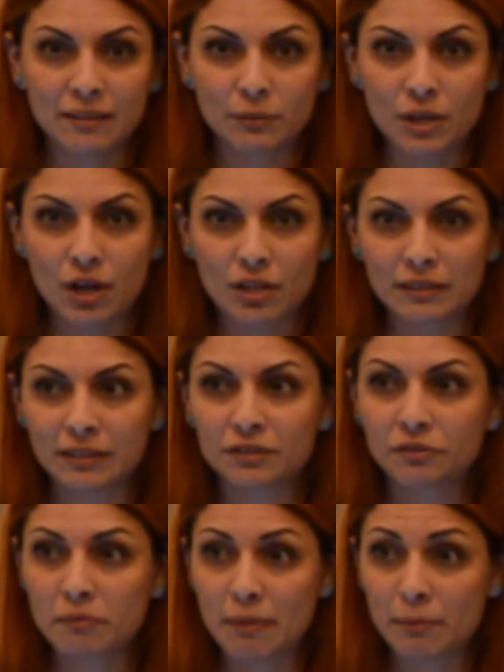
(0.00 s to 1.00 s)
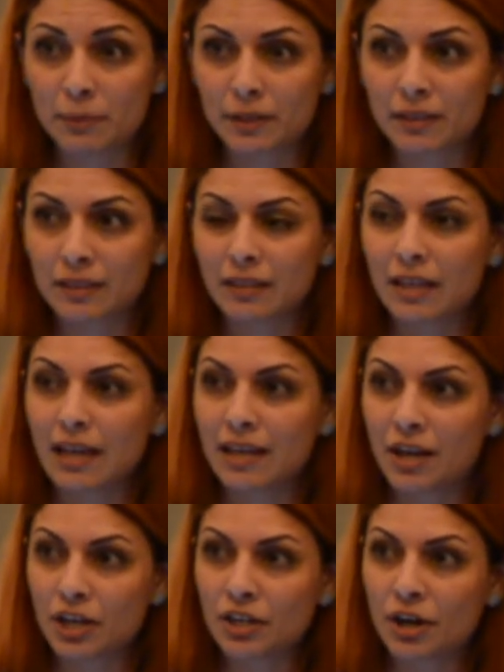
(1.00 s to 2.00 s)
that we all need to remember, an
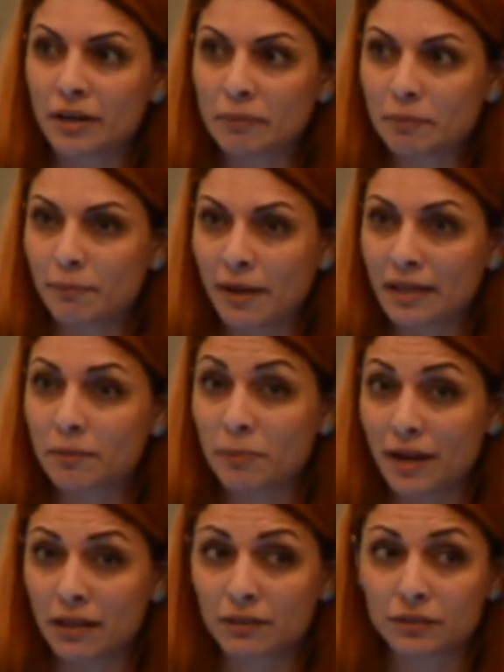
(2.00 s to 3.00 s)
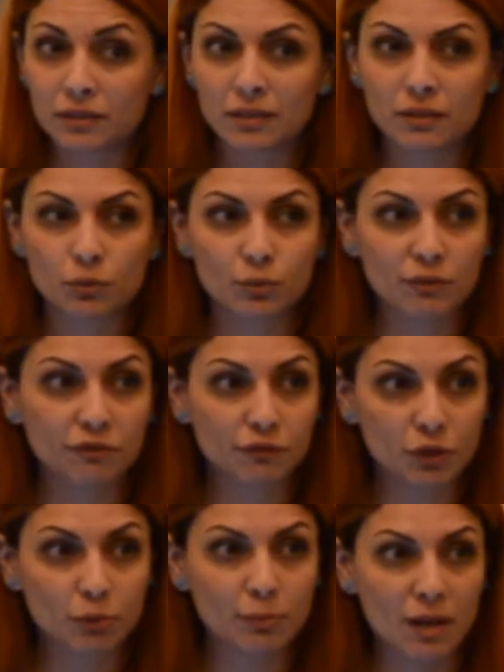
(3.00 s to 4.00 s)
unarmed Mike Brown, a
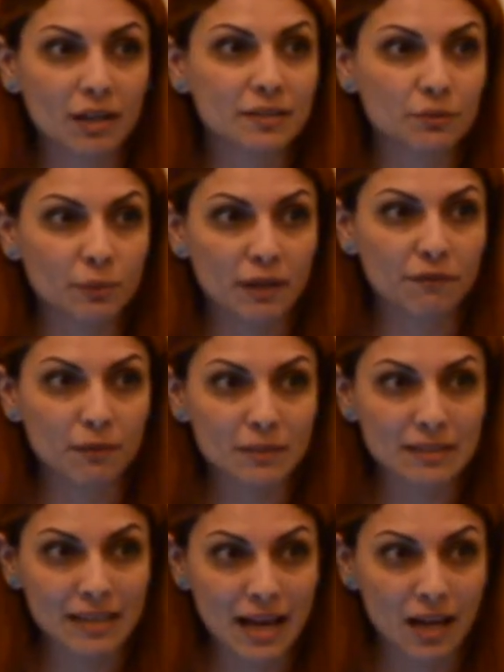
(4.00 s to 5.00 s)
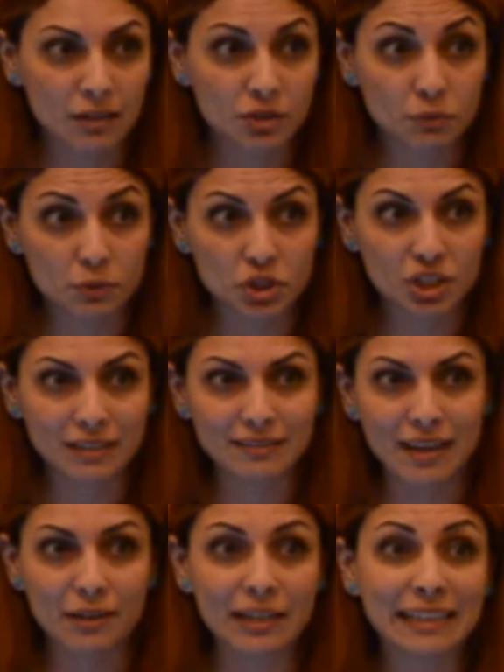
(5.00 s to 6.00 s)
few blocks away from his house, was shut
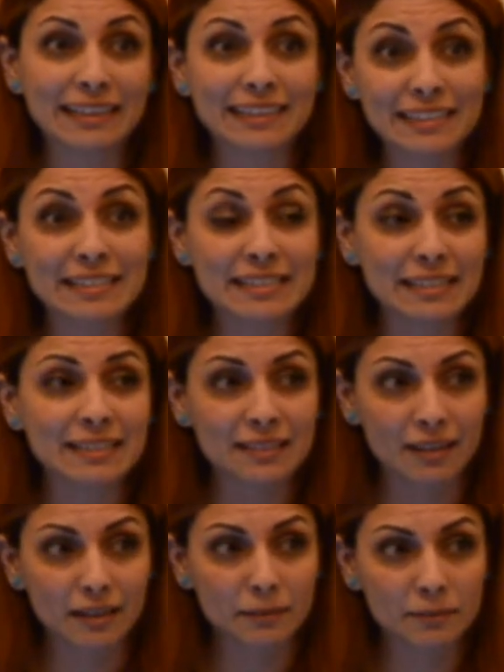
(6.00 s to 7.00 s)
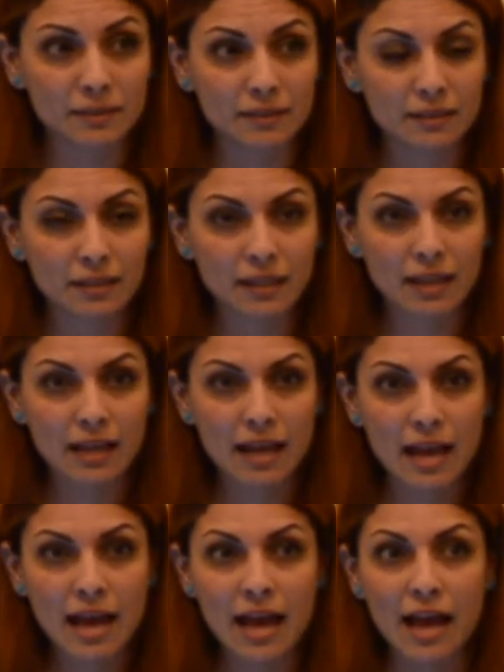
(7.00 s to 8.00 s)
down at least 6 times.
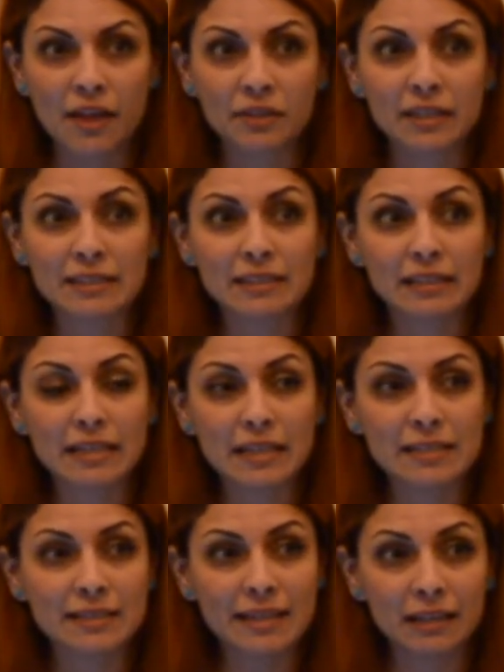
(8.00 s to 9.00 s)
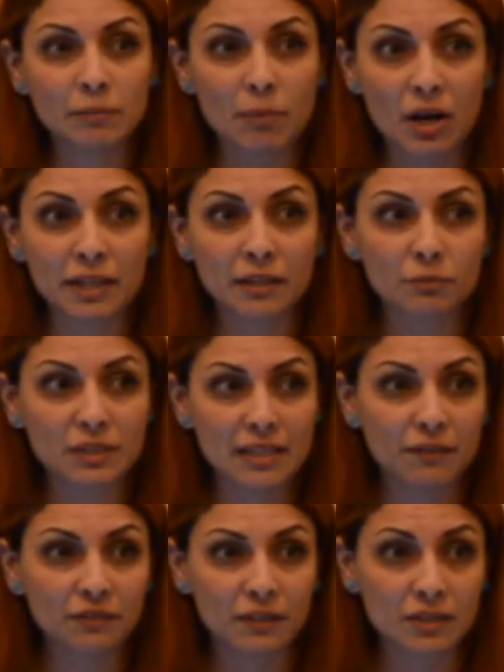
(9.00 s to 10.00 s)
And his dead body was
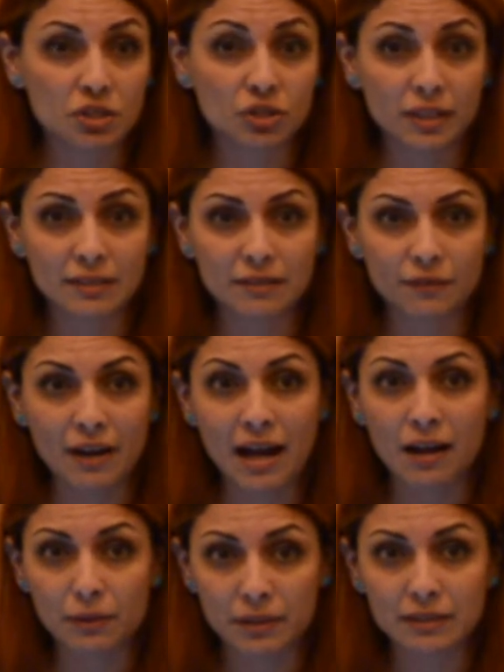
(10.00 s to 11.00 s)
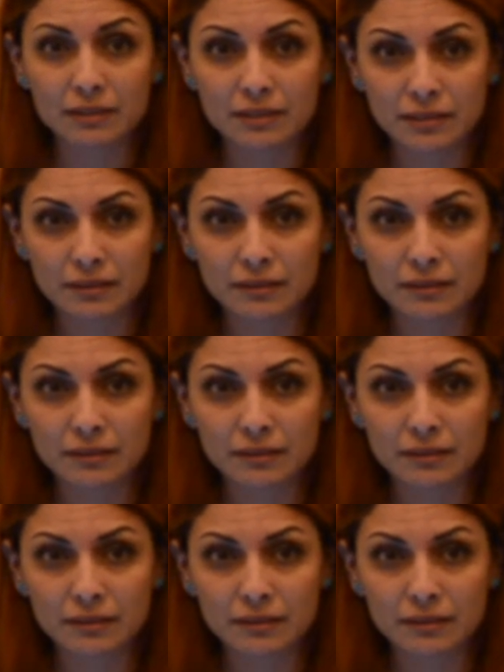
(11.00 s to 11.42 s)
left in the streets for hours.